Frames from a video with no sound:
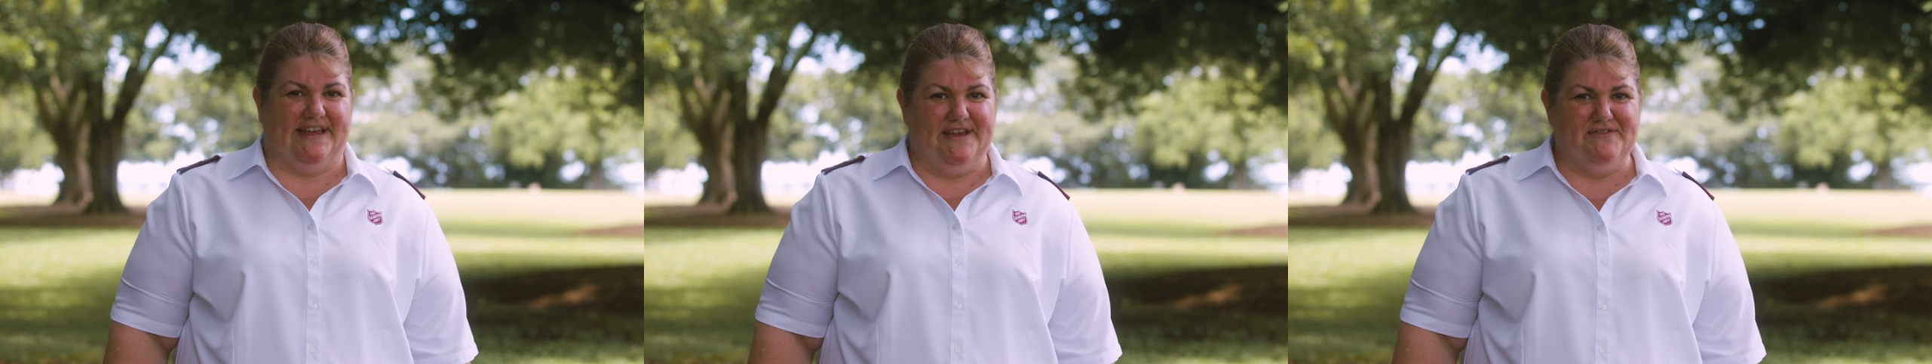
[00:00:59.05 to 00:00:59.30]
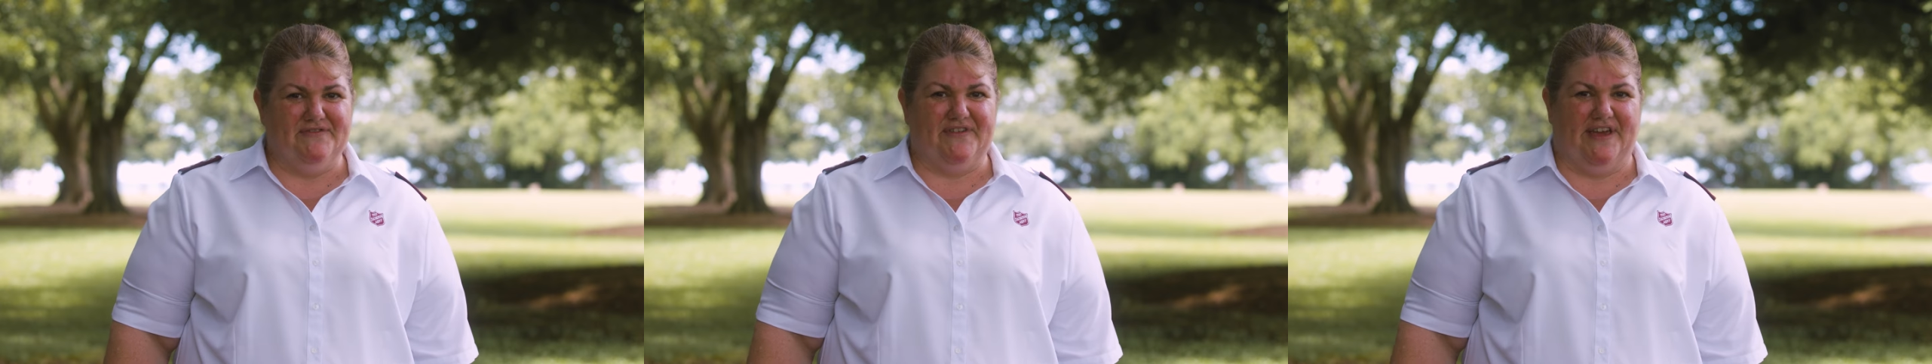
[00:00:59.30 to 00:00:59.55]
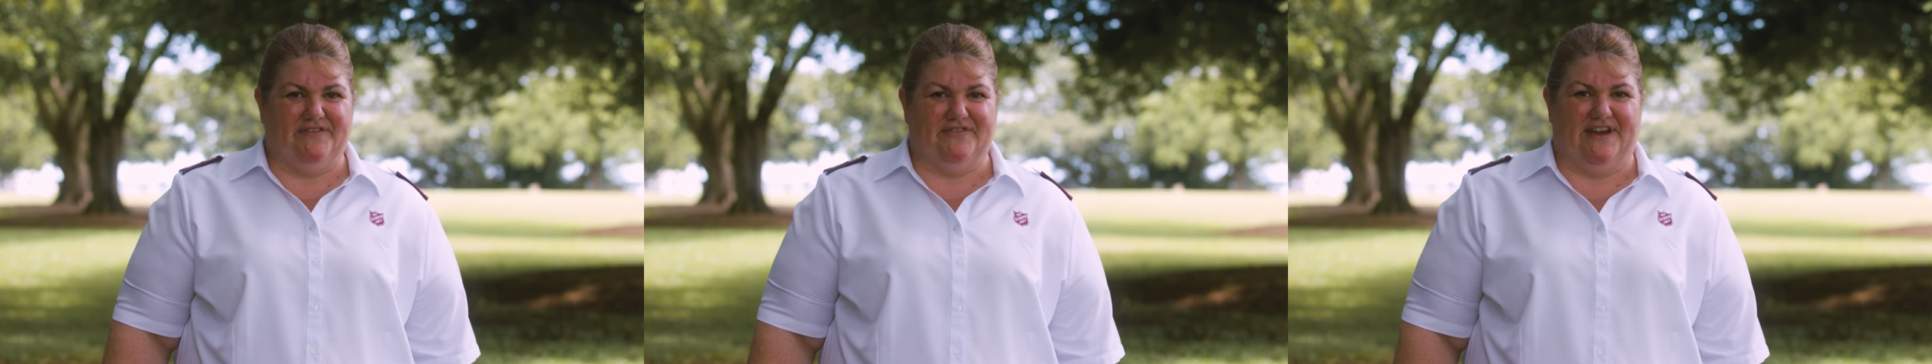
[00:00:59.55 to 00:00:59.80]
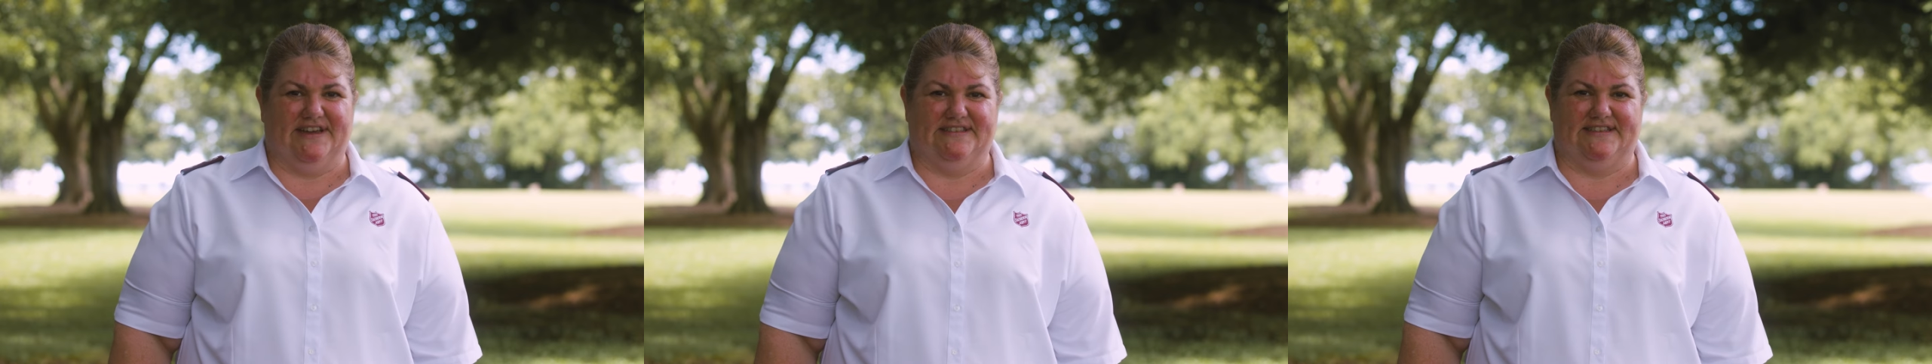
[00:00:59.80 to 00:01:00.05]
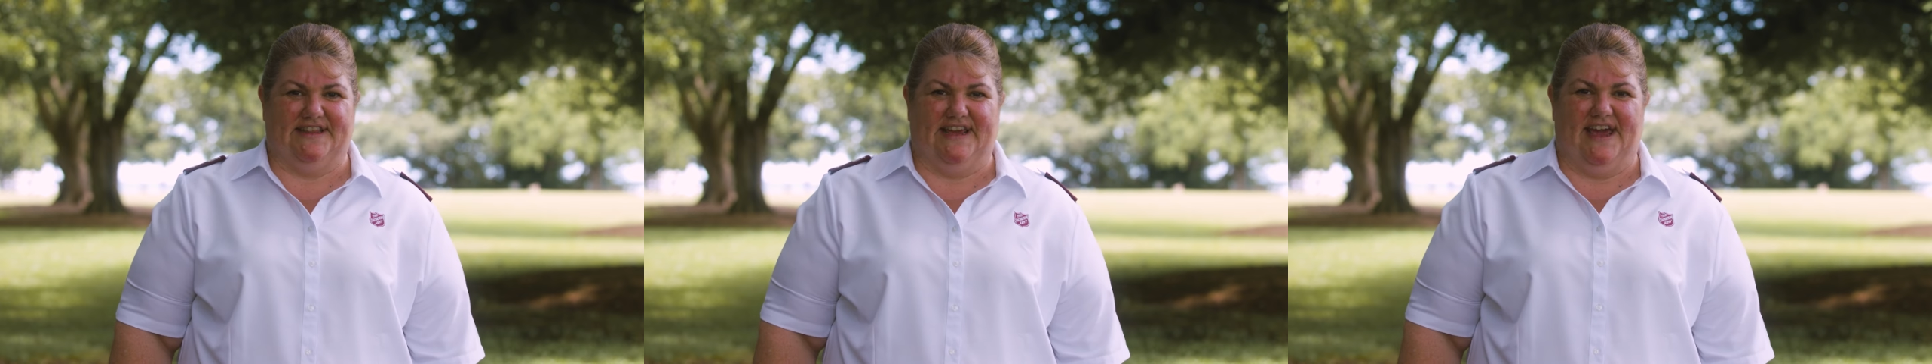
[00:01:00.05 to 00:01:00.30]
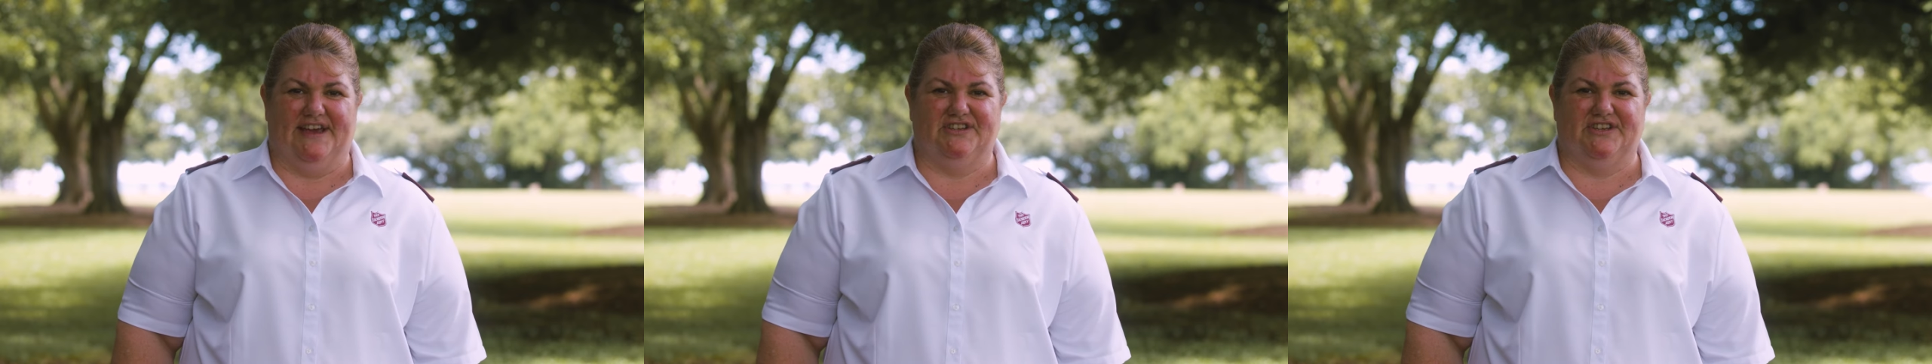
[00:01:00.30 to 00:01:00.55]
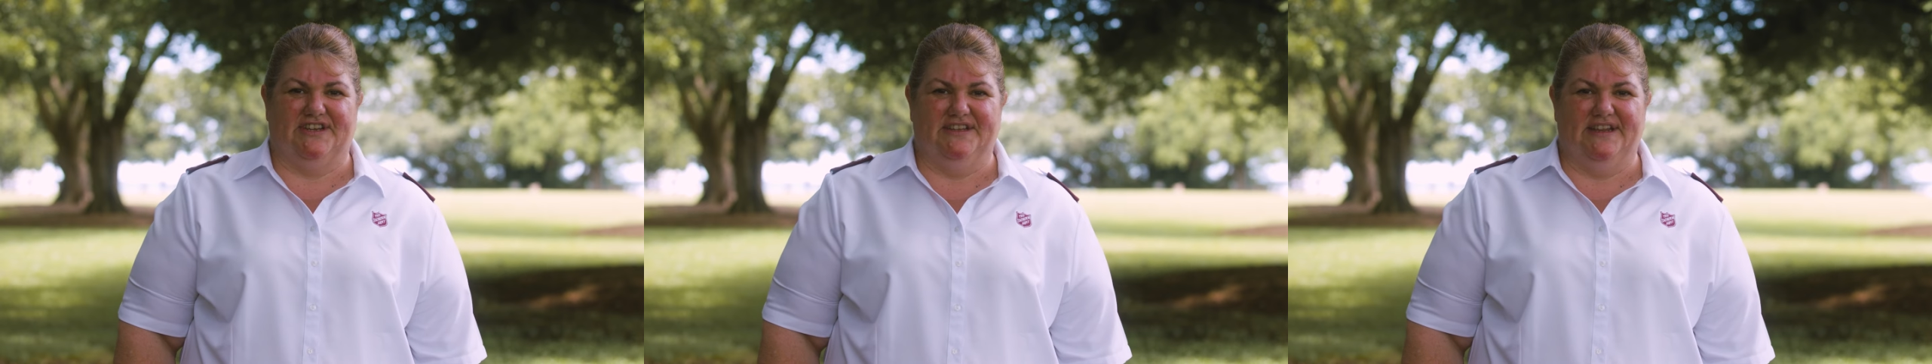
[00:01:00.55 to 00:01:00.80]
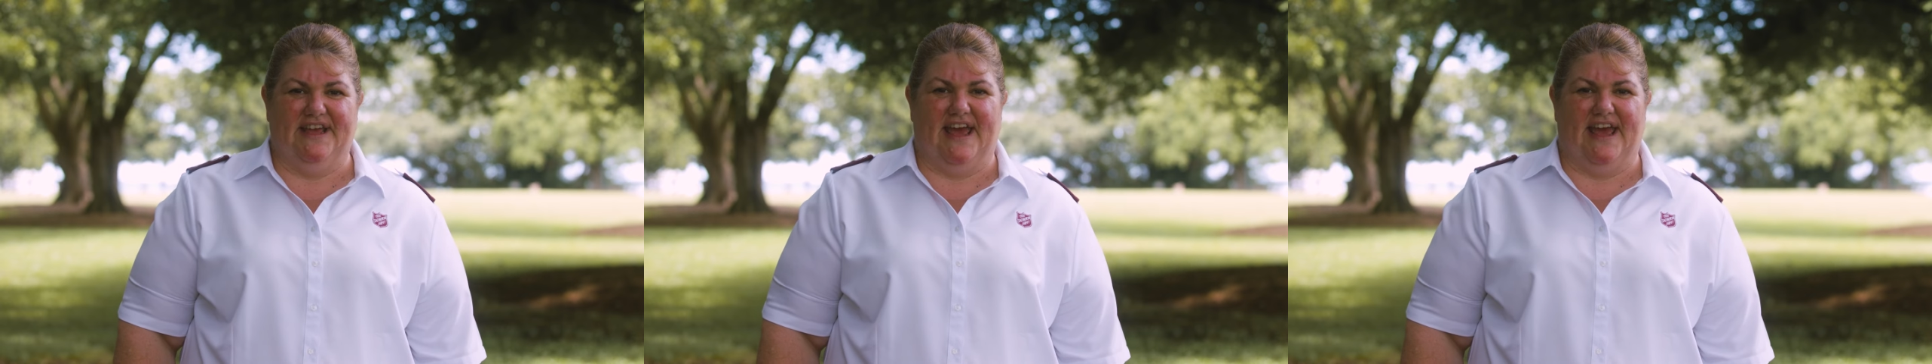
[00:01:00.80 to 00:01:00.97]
live in reconciliation